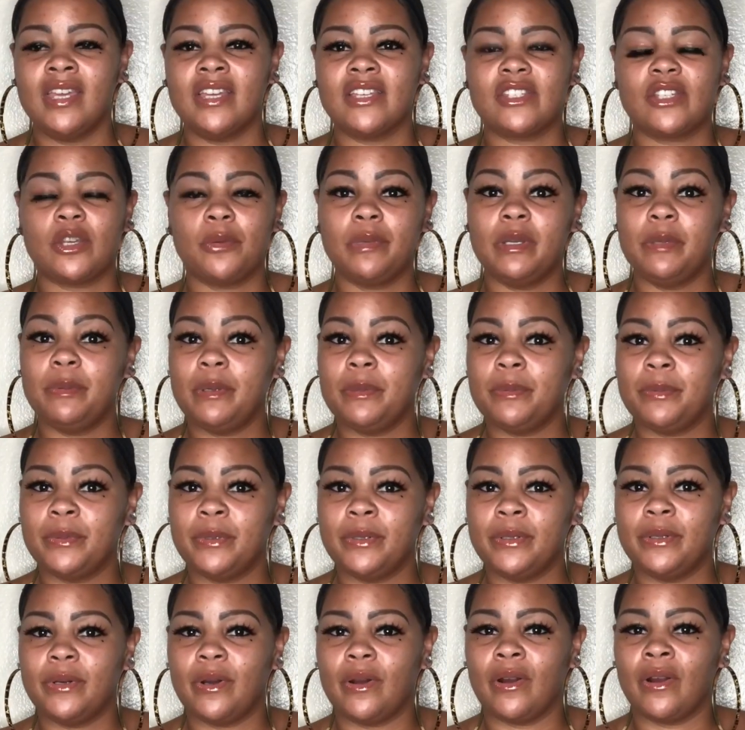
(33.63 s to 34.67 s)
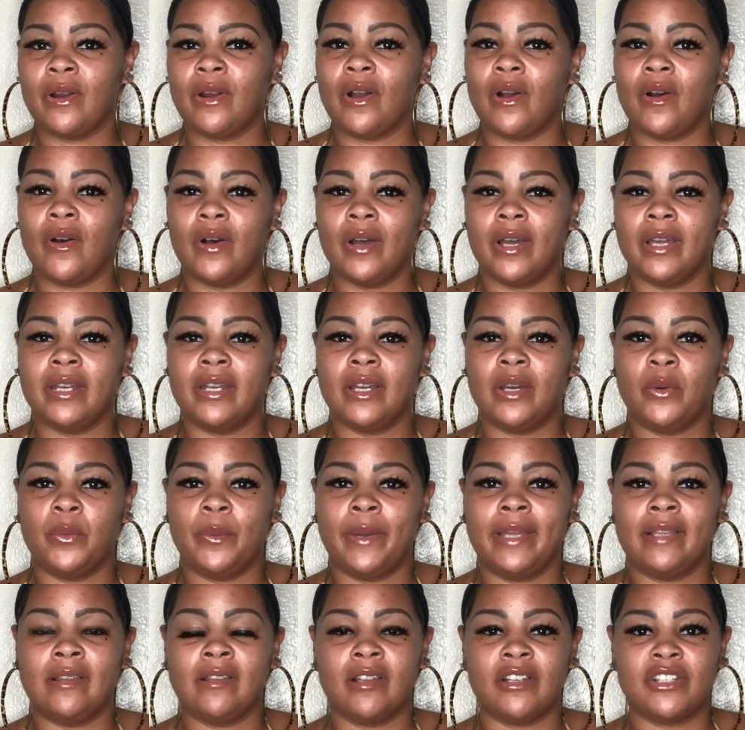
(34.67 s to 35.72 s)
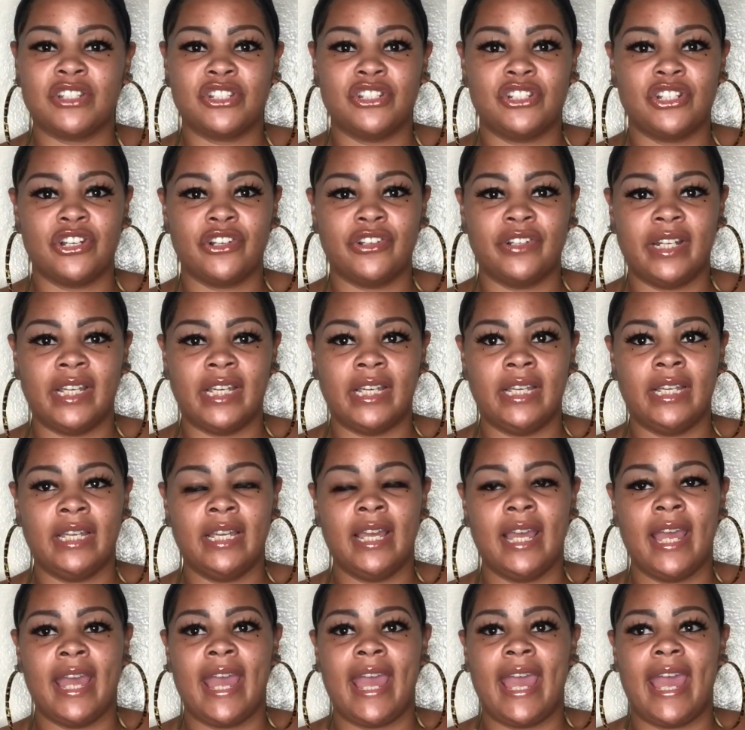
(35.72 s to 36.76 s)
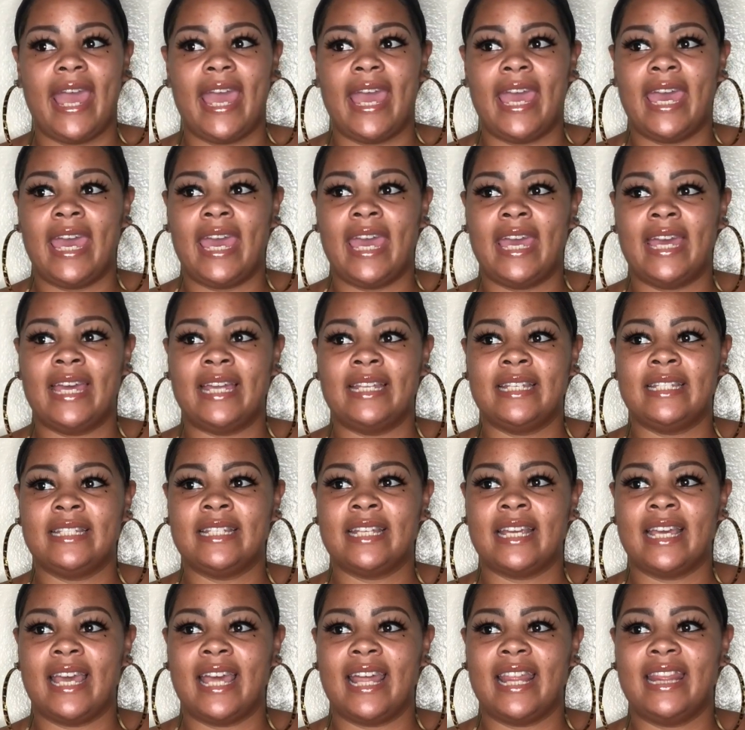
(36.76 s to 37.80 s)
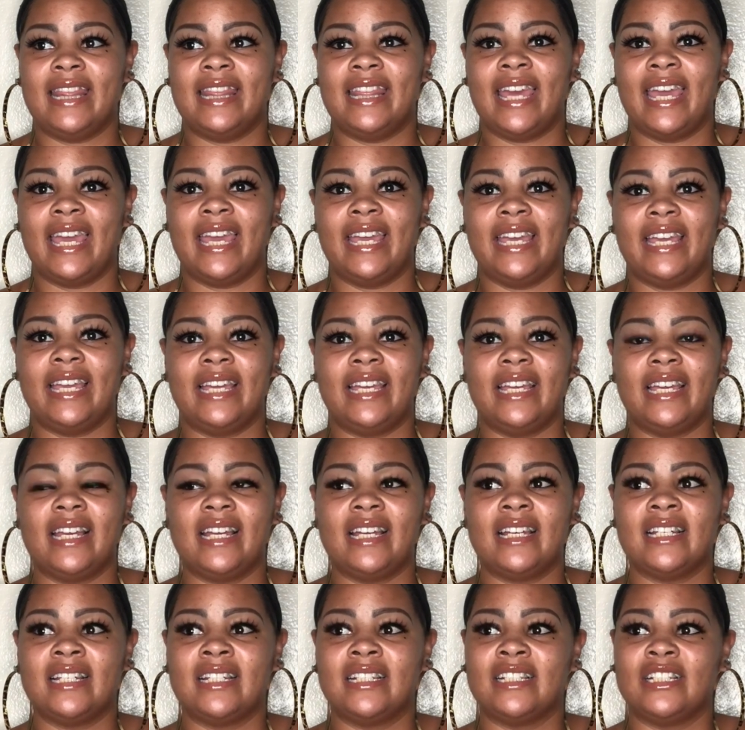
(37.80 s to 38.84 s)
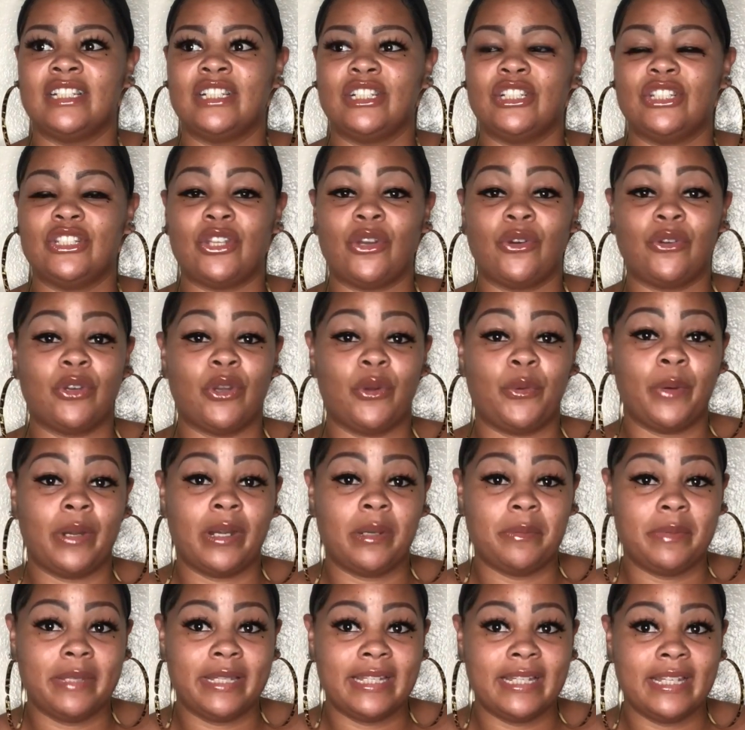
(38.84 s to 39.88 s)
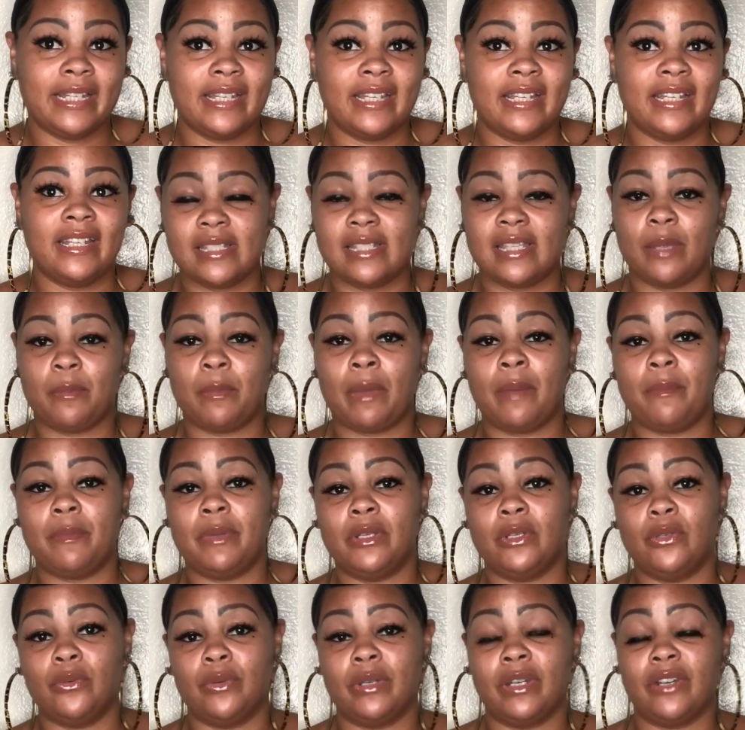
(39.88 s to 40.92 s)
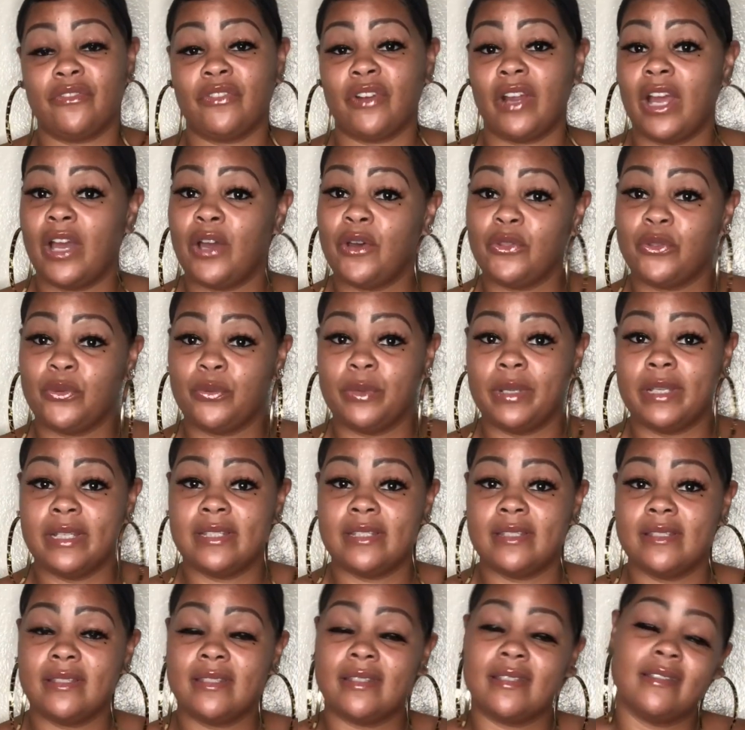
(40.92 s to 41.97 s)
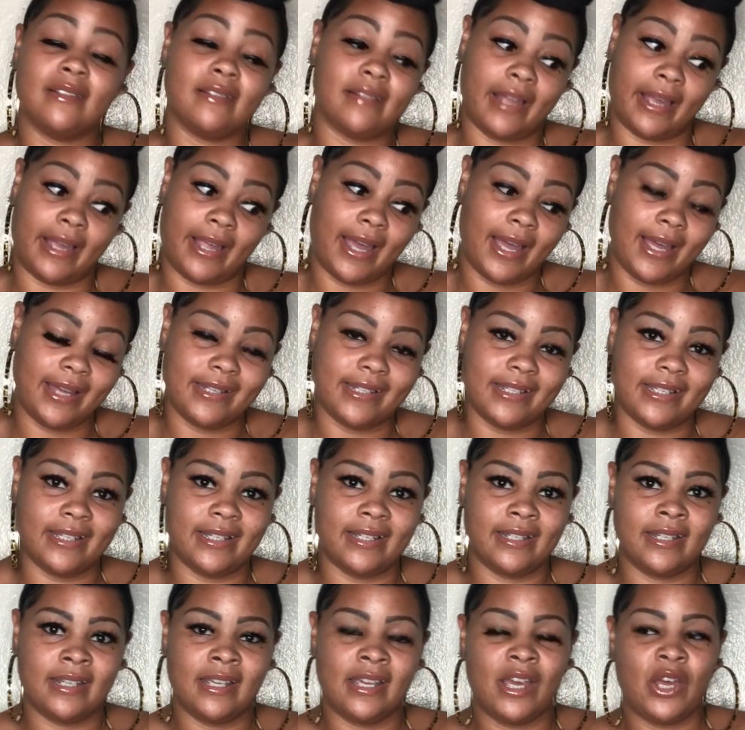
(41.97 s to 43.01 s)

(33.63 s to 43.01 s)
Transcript: So many people are on a weight loss journey and they don't know where to begin. They might be doing it for health reasons like I did.